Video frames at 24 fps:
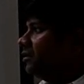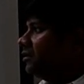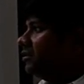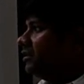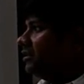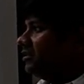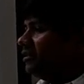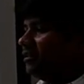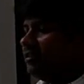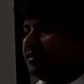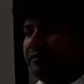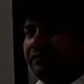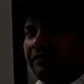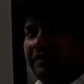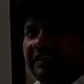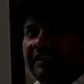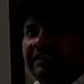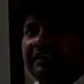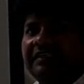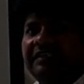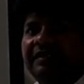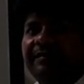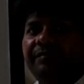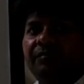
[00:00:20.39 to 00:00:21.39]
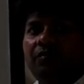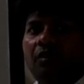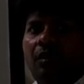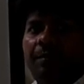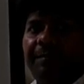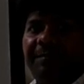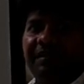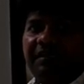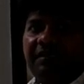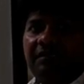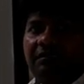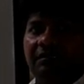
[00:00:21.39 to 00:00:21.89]
This is a very deep
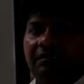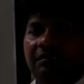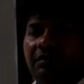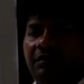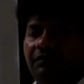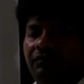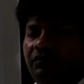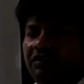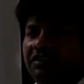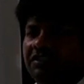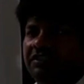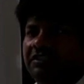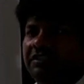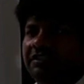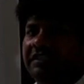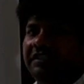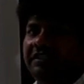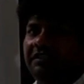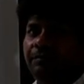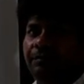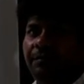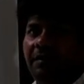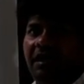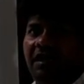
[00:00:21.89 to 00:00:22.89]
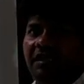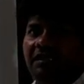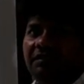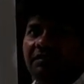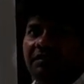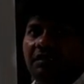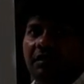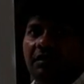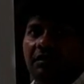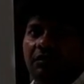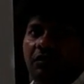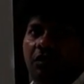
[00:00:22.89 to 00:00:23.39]
topic which
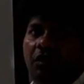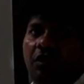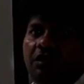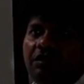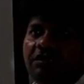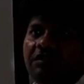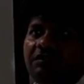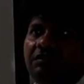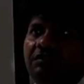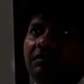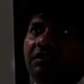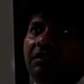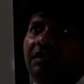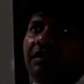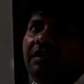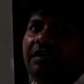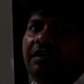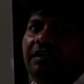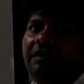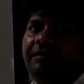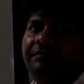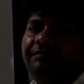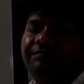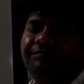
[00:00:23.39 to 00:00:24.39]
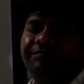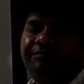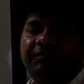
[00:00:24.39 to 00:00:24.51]
spans across the